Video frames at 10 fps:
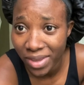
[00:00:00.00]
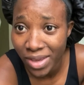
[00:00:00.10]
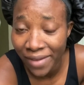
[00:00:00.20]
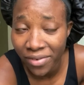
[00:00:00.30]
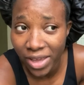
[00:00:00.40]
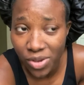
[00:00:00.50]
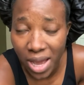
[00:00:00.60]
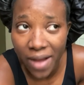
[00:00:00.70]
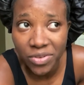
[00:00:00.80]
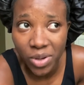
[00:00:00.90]
Yeah, I feel like you
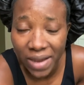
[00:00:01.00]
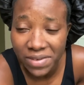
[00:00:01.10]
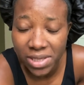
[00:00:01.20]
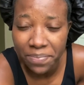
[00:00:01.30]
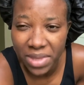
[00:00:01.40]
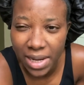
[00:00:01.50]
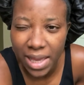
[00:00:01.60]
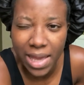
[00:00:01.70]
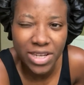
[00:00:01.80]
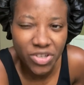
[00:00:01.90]
have to have
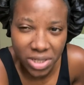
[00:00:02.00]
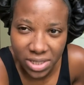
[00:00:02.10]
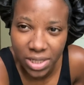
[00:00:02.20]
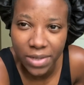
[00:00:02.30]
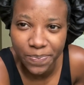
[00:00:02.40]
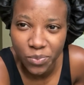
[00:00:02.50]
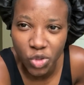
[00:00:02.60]
something interesting